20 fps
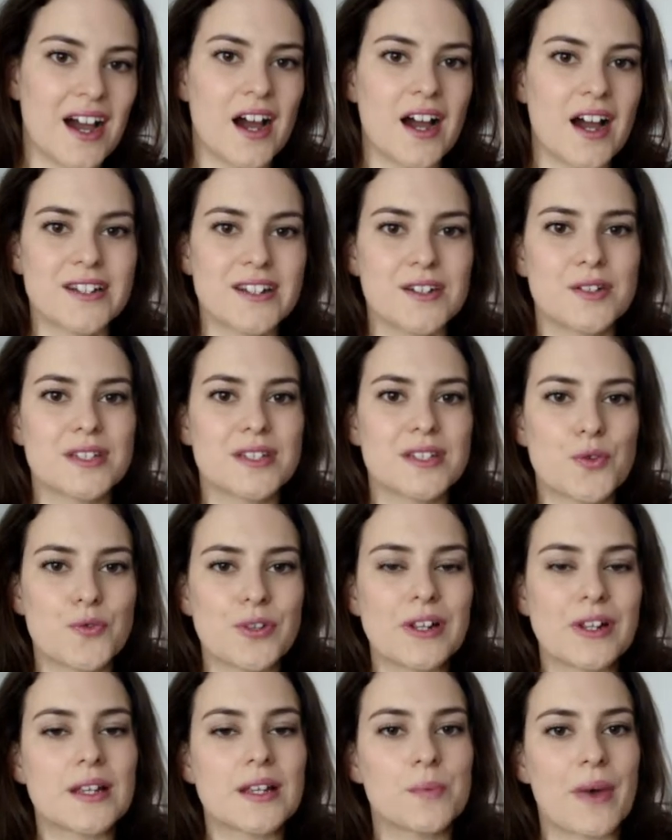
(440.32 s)
I still
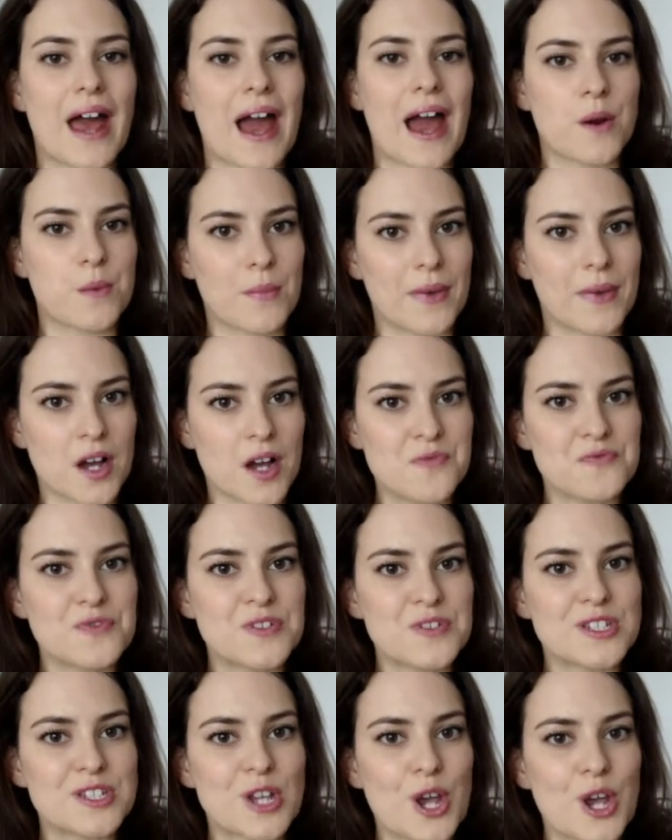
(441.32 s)
feel a little bit out of my
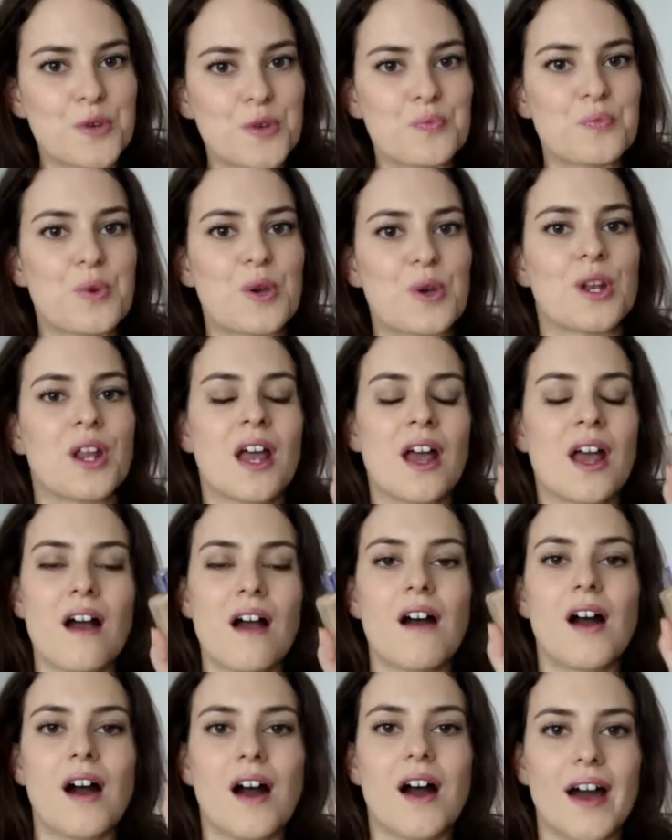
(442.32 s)
comfort zone, but
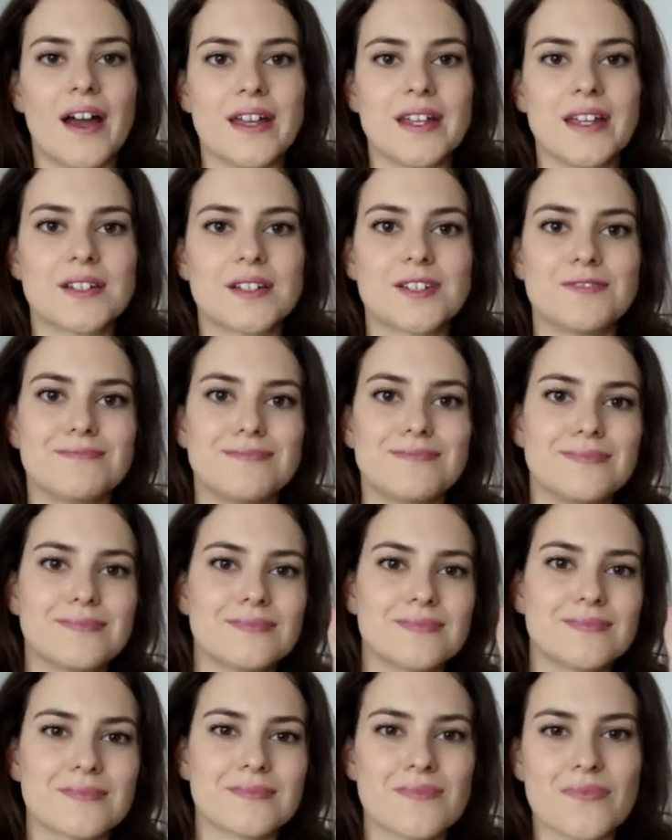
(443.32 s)
I'd
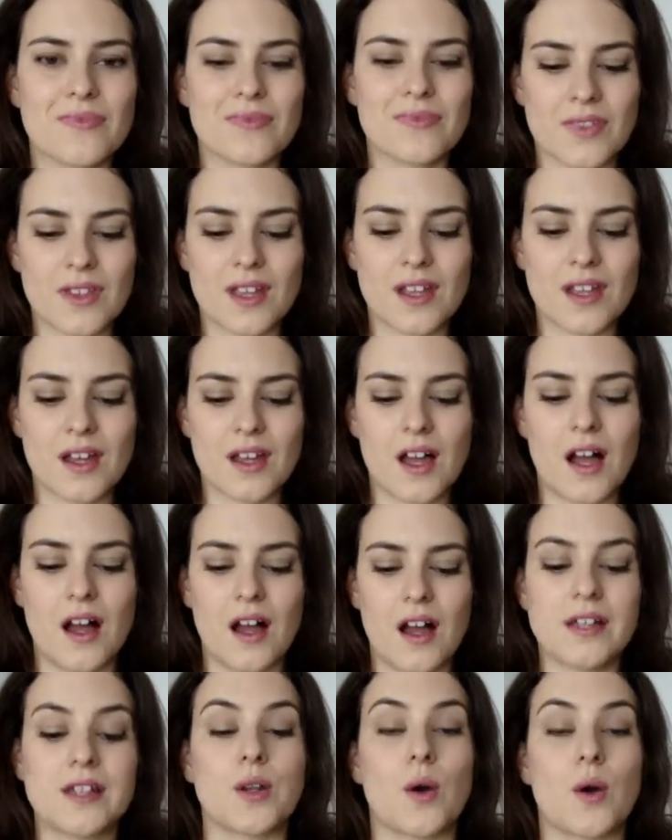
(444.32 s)

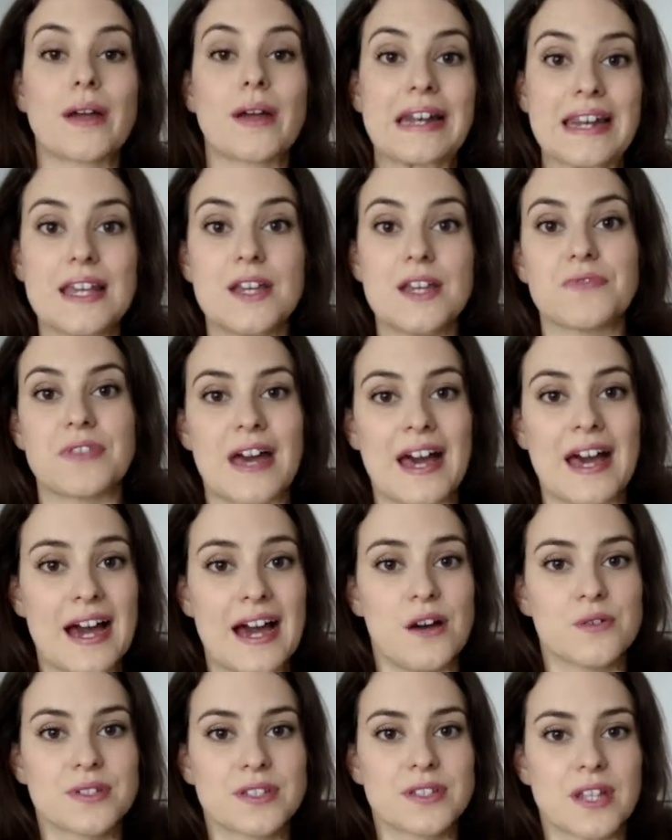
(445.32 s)
leave the
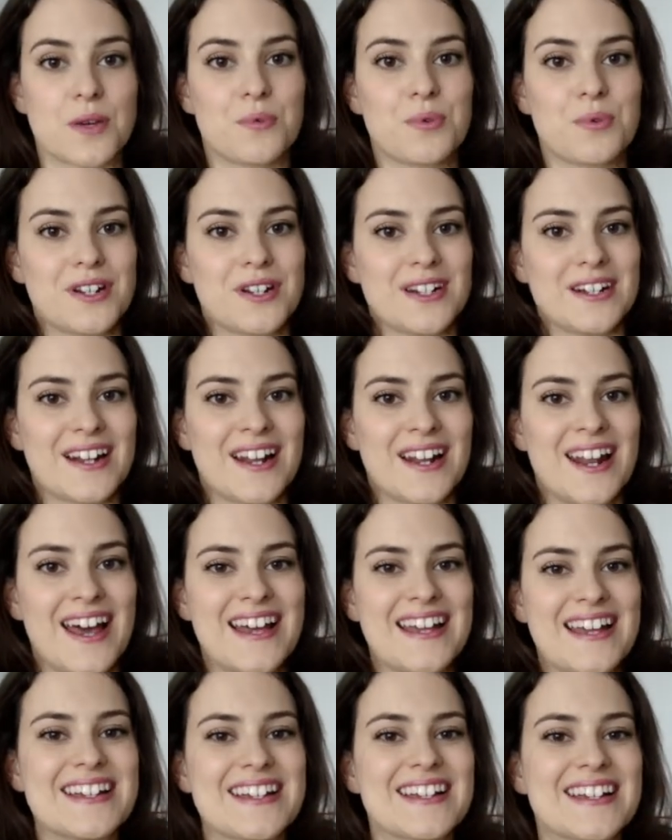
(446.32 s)
house. I wouldn't,
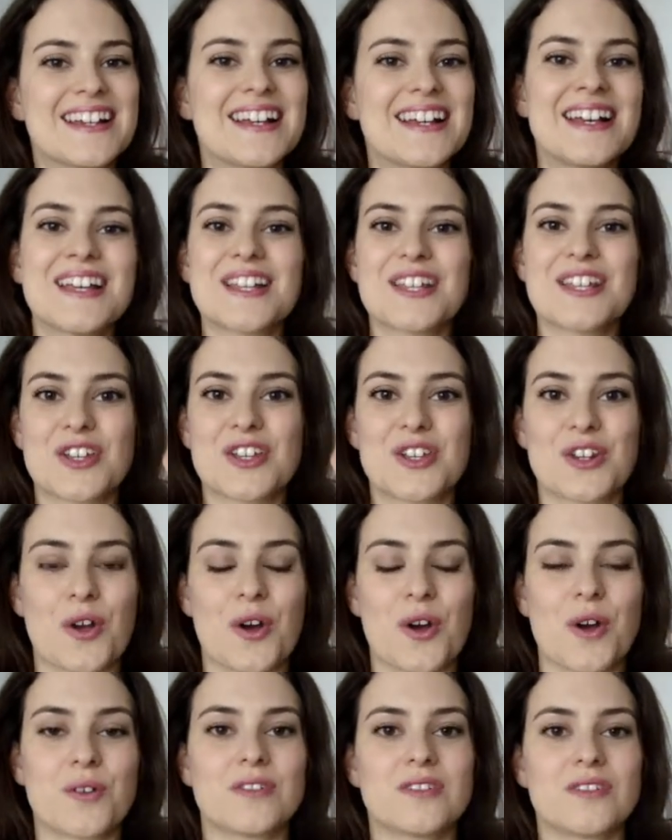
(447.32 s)
like, you
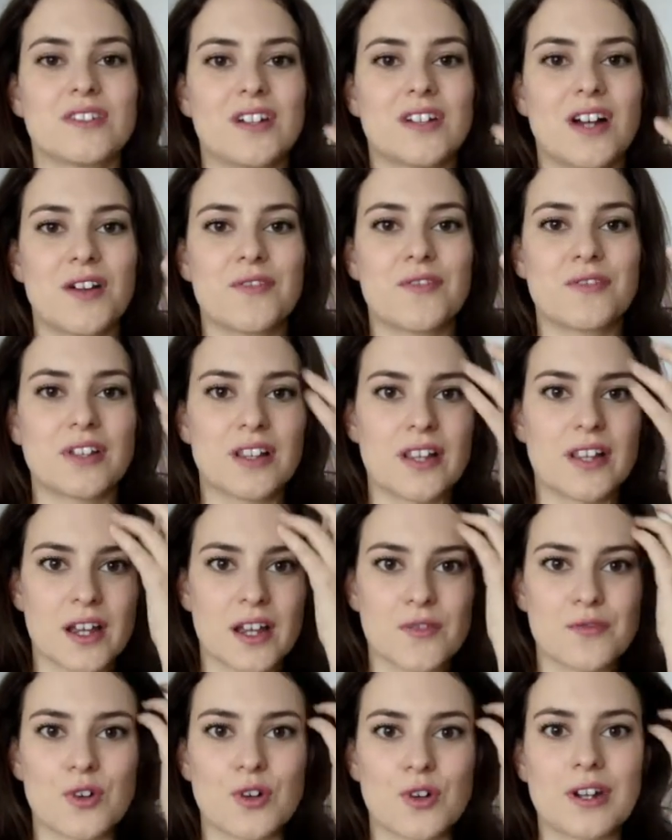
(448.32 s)
know, I feel
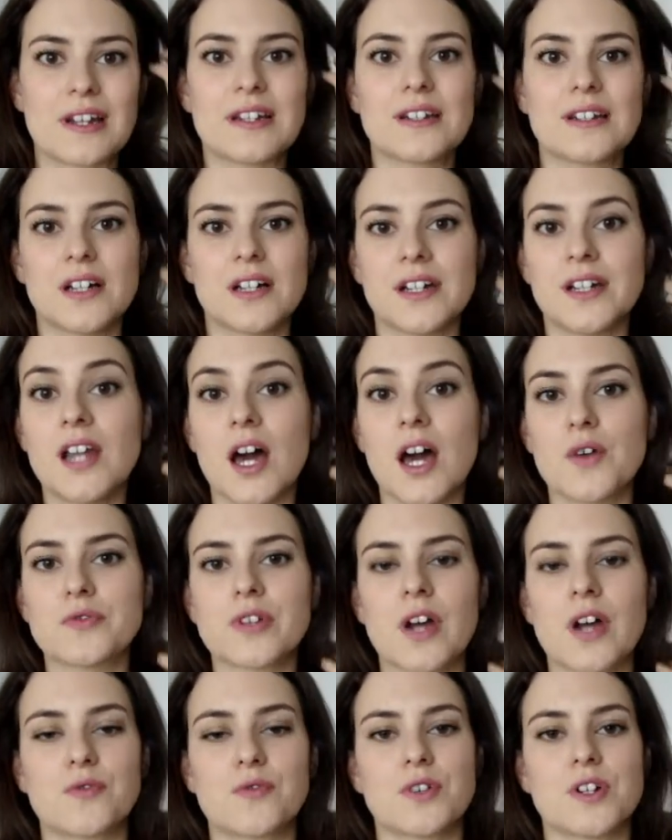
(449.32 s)
like I've got enough
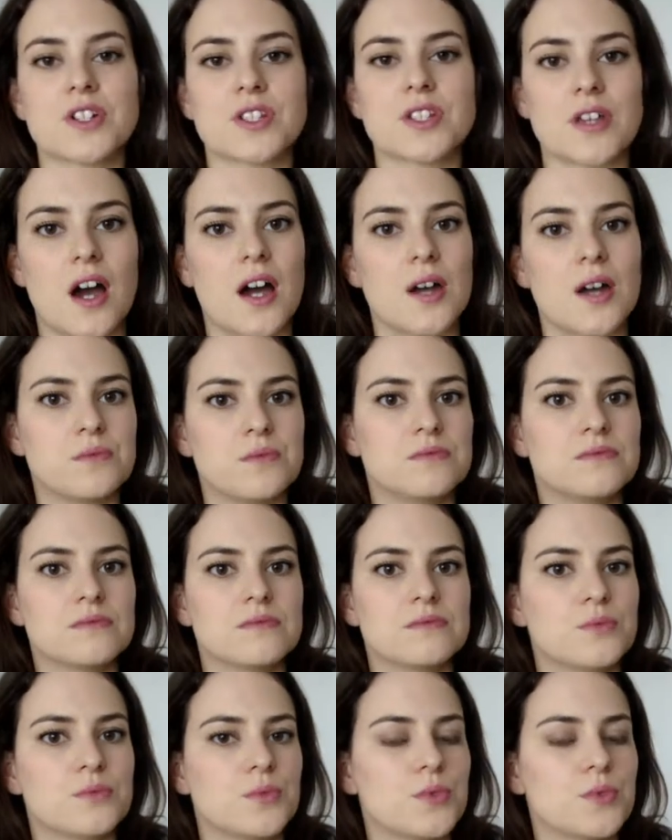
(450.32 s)
coverage that I
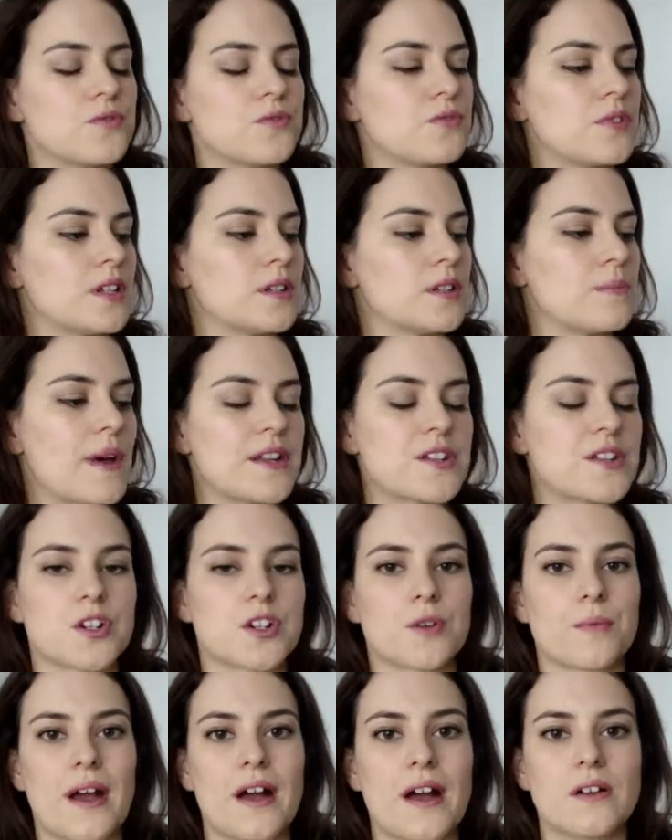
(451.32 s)
would feel
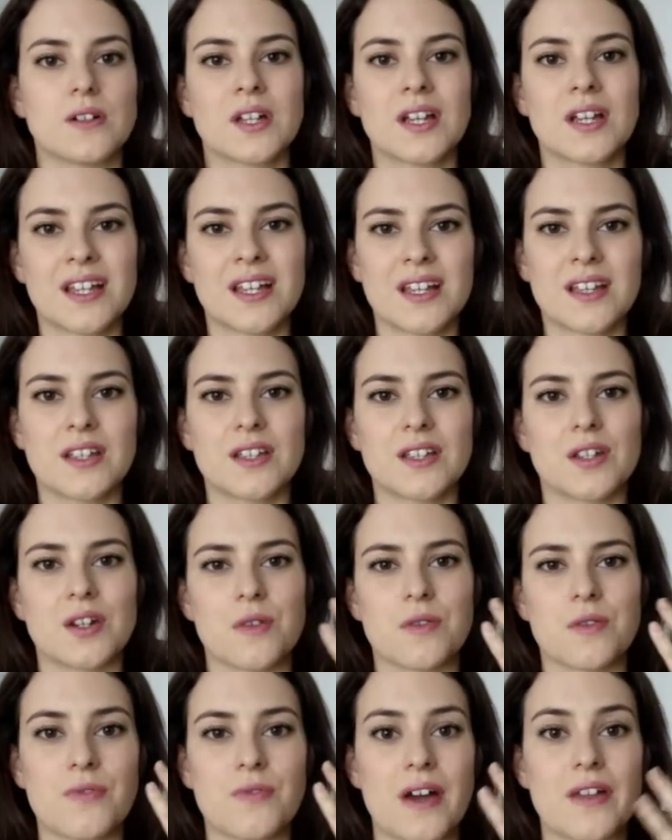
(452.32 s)
better about, you
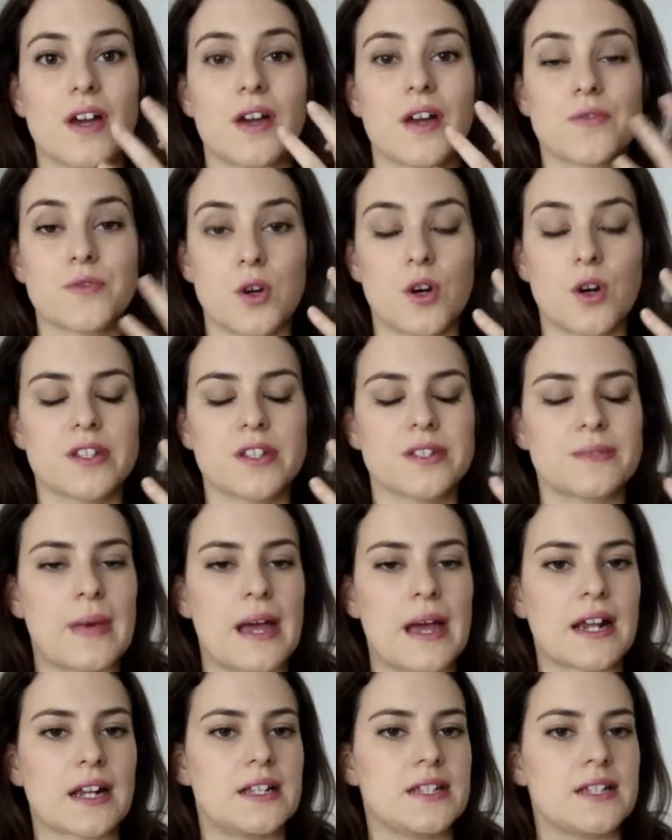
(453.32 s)
know, the fact that I've got some
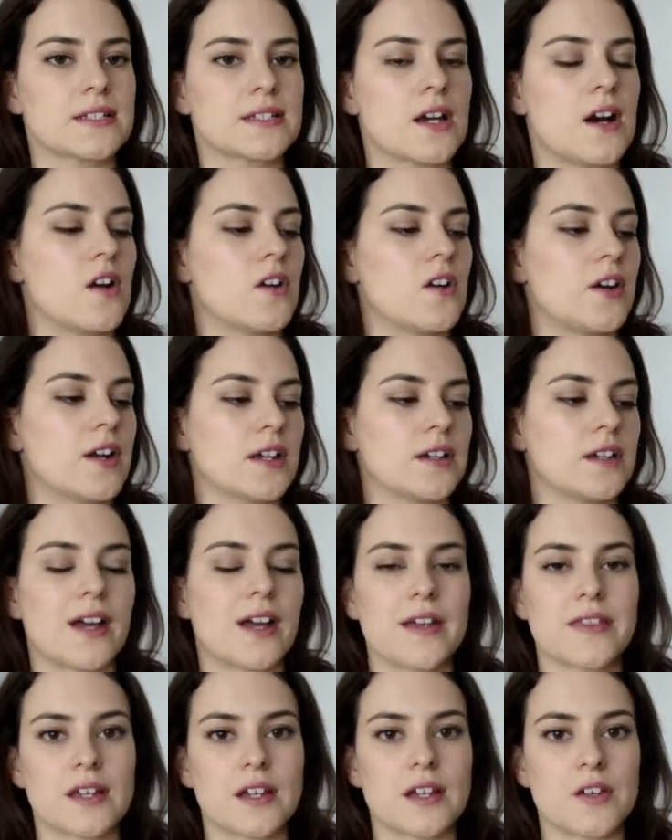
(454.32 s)
acne scarring, and
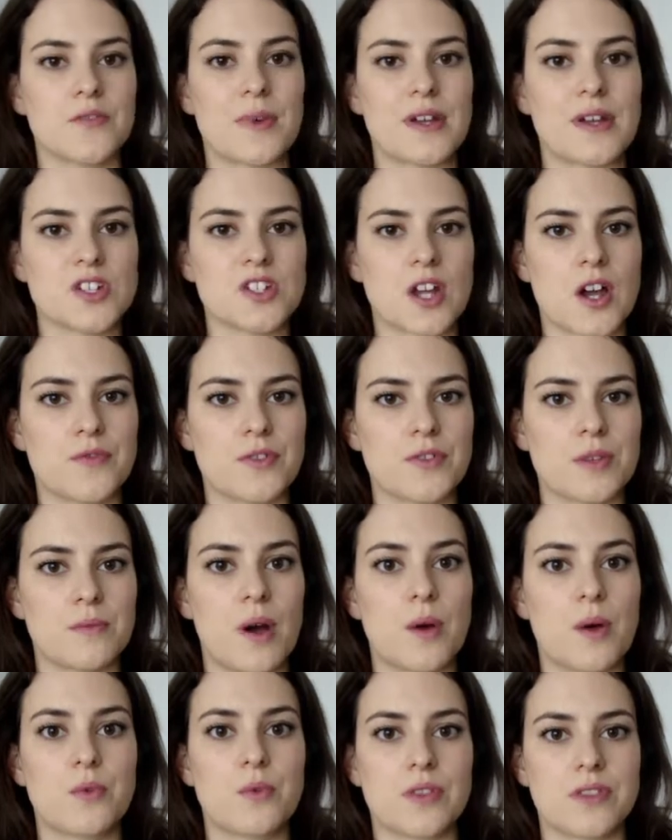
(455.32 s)
I think I've managed to cover them
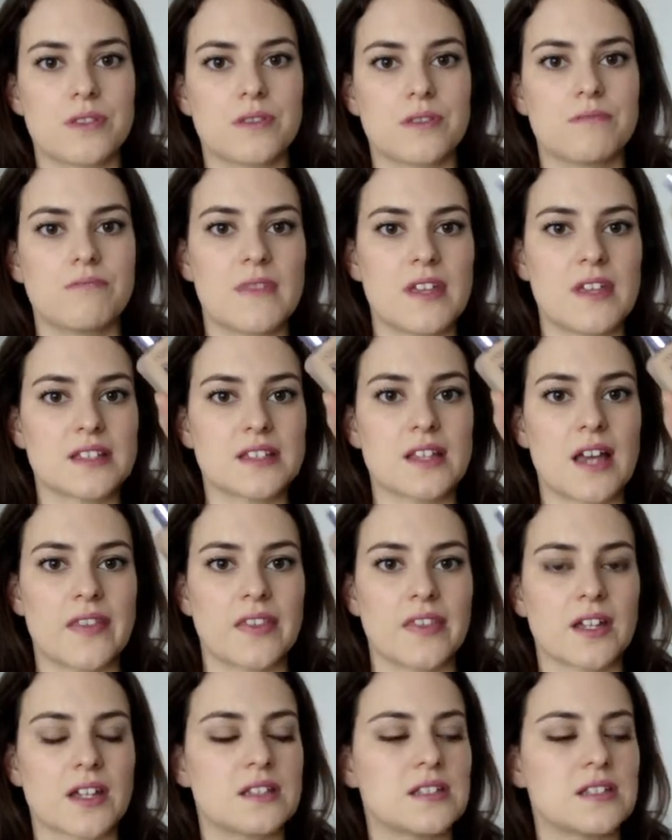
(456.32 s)
up with this and the